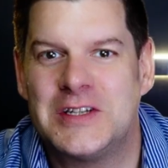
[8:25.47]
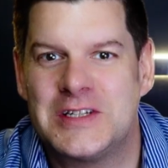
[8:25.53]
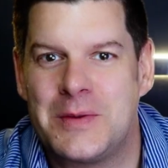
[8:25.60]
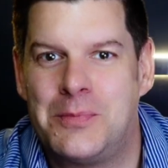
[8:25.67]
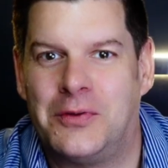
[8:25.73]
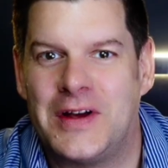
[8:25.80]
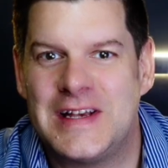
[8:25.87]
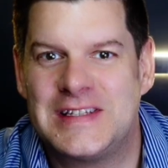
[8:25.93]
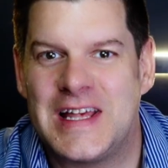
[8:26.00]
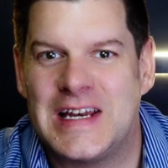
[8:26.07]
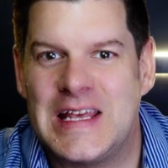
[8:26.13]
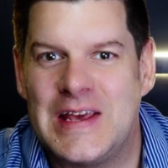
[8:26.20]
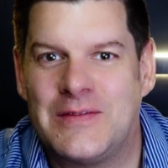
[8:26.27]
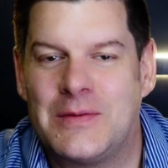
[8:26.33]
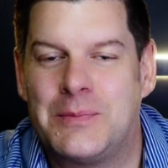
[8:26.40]
is a place
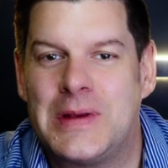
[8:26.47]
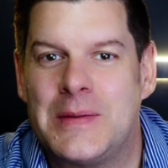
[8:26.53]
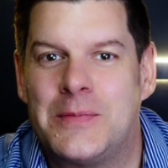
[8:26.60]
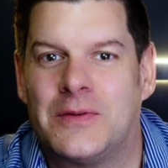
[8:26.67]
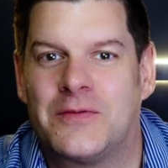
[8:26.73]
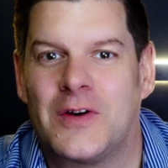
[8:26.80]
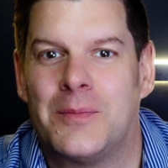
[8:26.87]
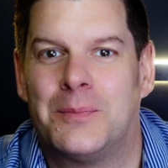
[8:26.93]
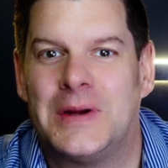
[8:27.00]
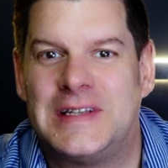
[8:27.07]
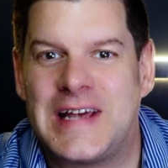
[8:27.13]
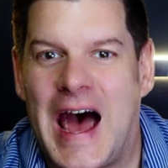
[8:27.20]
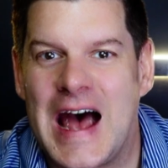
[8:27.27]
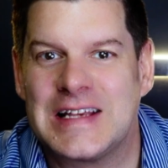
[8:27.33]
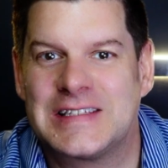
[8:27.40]
that even people from
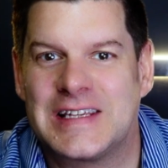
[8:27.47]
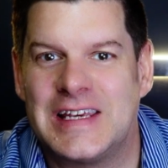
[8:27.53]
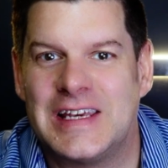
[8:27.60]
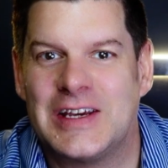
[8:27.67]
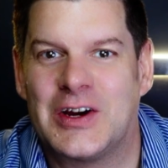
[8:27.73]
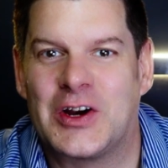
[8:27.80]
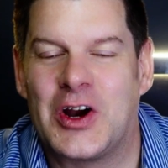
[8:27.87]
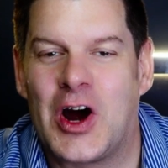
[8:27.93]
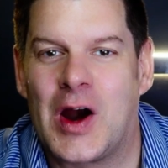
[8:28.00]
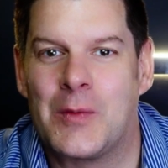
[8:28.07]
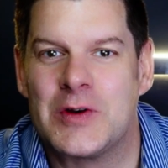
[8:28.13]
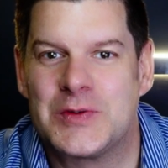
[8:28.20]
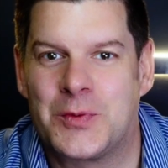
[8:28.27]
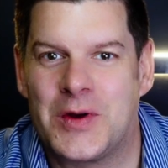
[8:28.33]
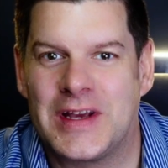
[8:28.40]
Petoskey or
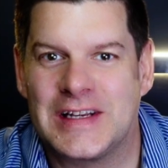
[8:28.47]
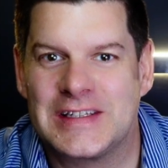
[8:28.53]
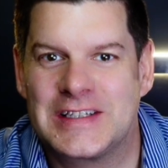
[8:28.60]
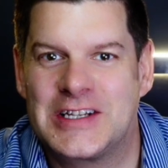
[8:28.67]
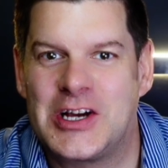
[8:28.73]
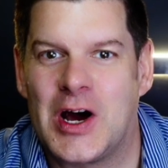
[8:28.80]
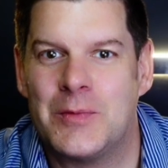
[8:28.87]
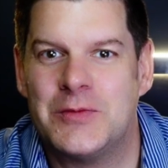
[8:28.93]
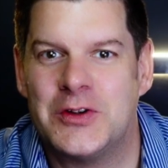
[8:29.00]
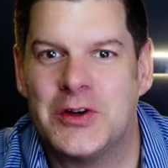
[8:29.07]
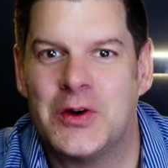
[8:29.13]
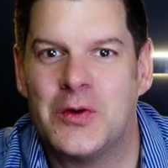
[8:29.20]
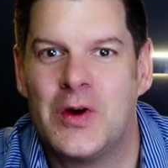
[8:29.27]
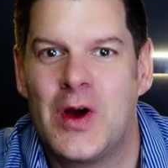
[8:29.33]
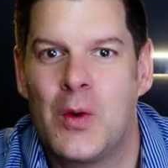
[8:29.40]
Harbor Springs come
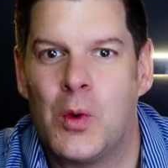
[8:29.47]
to